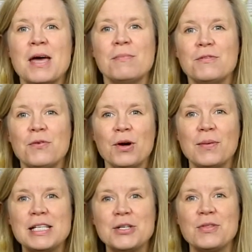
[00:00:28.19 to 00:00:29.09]
Before
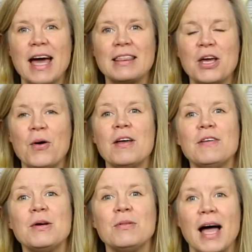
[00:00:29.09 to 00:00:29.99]
we do that, though,
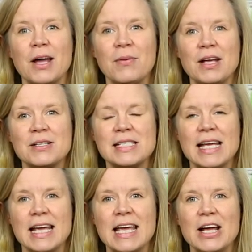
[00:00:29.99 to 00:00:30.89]
if you like what you're
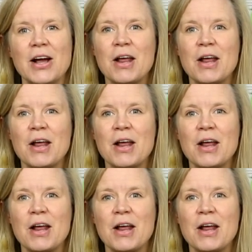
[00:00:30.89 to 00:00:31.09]
seeing here